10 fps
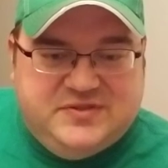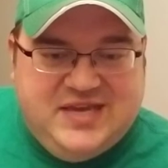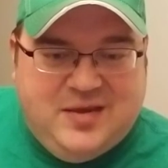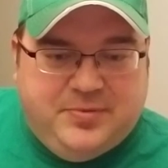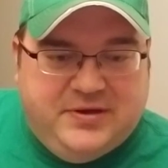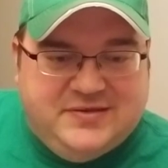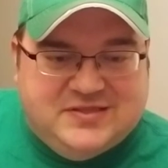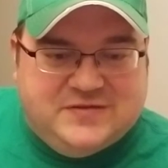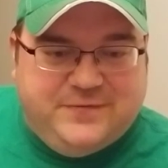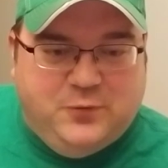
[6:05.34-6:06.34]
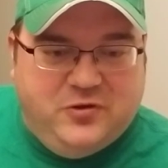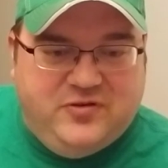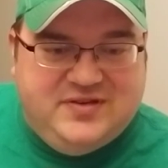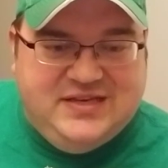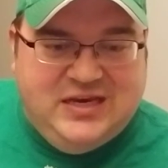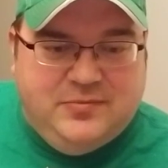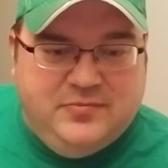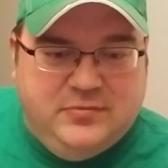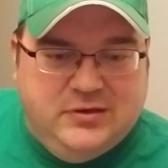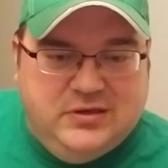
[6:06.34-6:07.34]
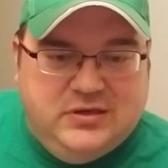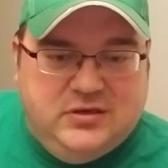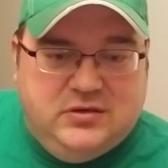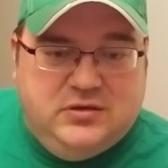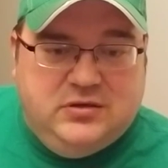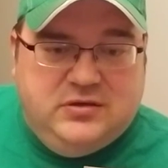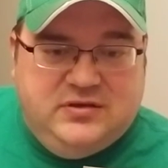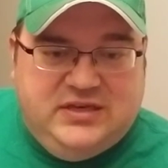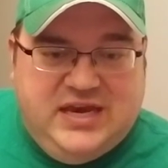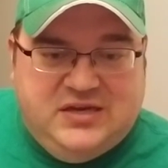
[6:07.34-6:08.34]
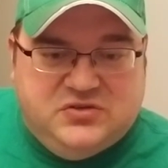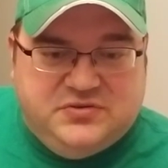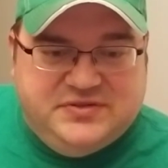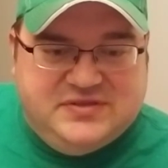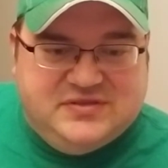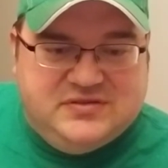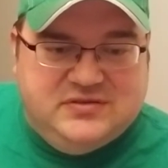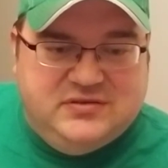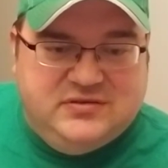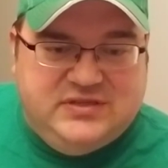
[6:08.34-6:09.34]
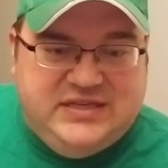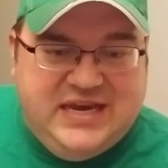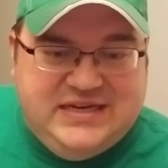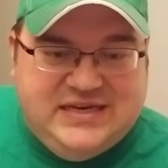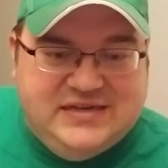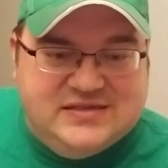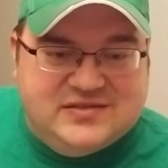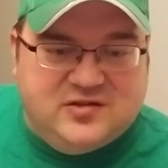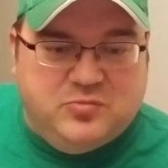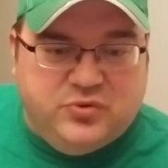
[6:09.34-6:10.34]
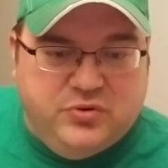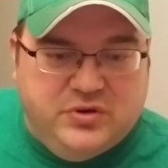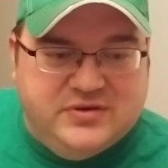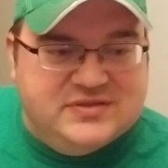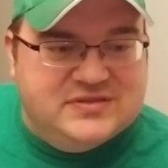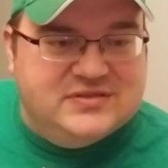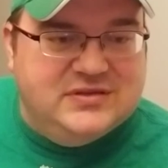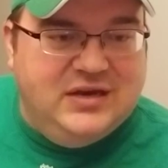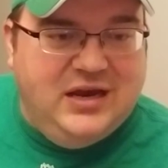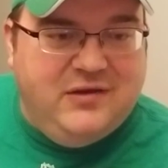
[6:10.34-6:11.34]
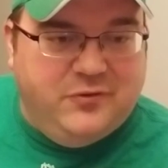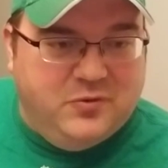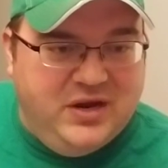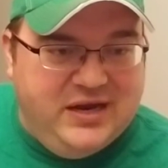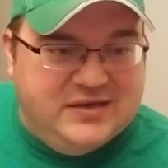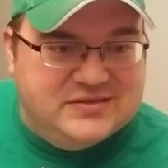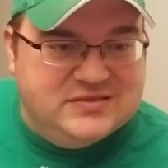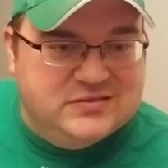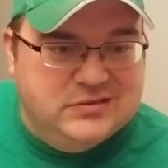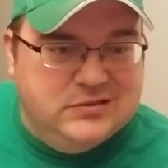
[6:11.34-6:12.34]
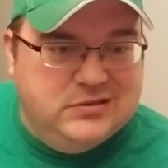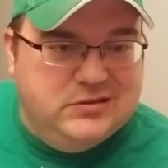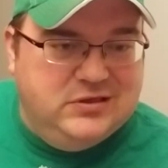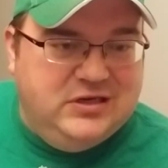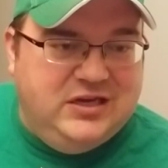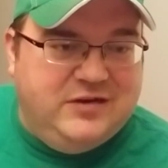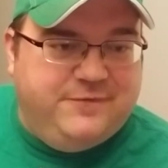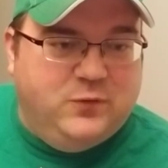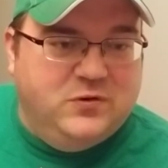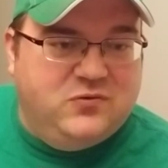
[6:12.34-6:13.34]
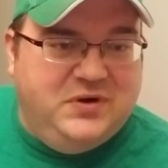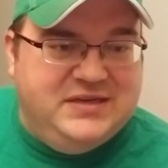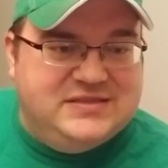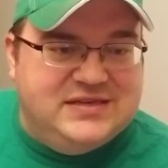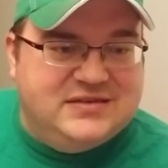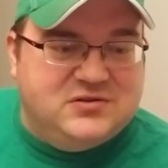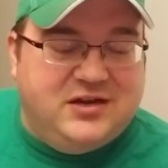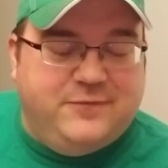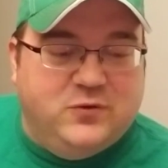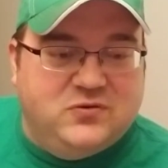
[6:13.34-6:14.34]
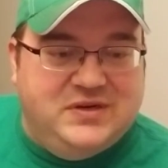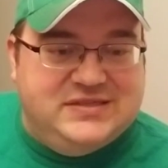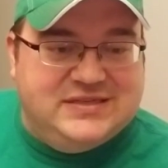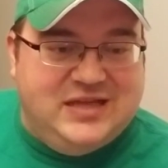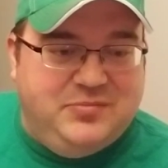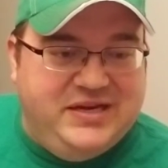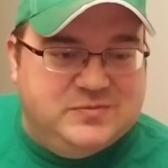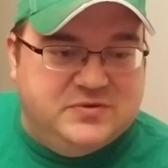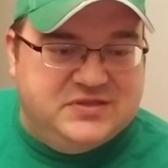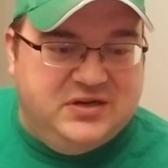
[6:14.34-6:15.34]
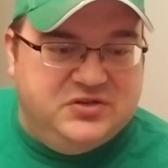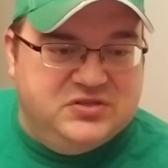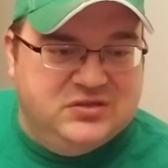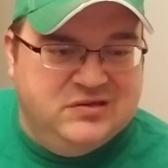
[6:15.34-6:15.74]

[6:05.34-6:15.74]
Tampa. It's his 4th team. The Angels, the Yankees, the Brewers, and the Rays. He hit 426, or had a 426 on base percentage